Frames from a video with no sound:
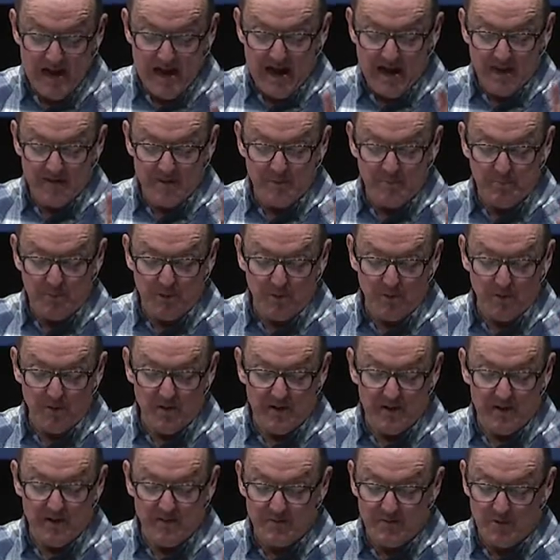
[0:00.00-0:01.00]
and the
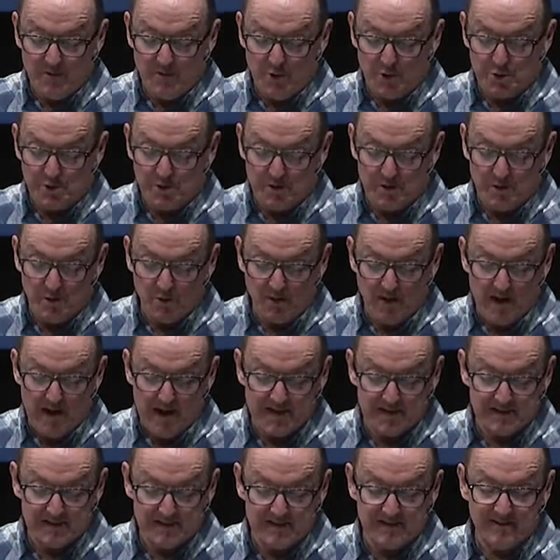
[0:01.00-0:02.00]
purity of devotion to
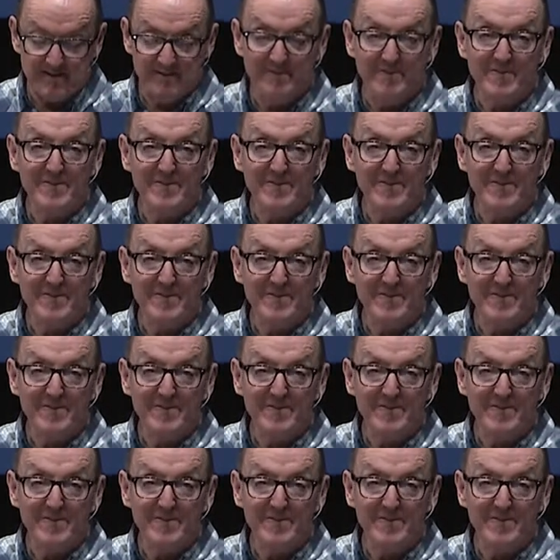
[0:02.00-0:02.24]
Christ.